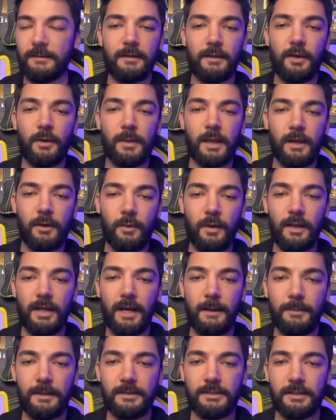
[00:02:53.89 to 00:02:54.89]
no matter what
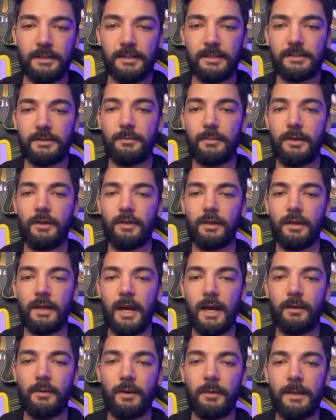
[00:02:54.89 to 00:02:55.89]
happens to this computer,
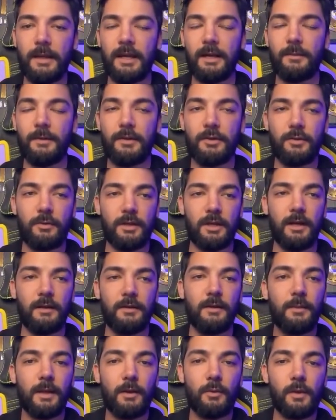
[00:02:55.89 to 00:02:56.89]
I will be able to
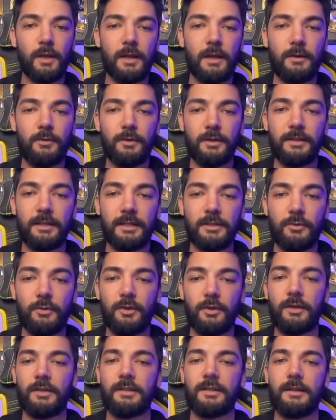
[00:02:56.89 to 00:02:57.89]
recover my wallet with these
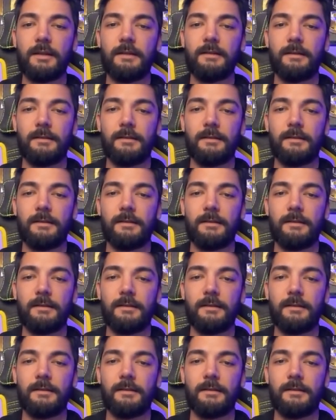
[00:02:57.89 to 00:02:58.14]
words.